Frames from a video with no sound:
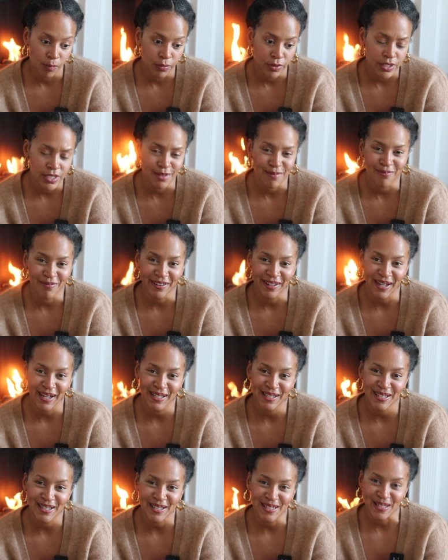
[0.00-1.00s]
with some fun
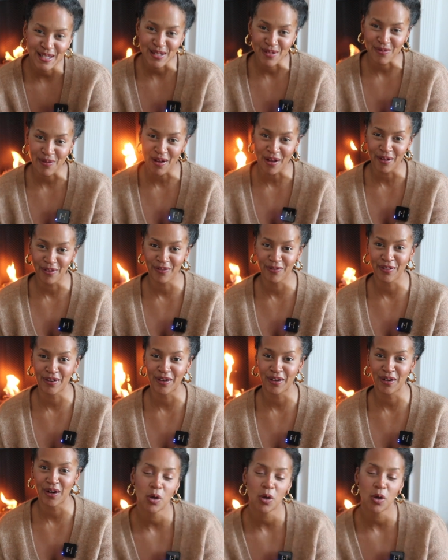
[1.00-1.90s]
ideas as well for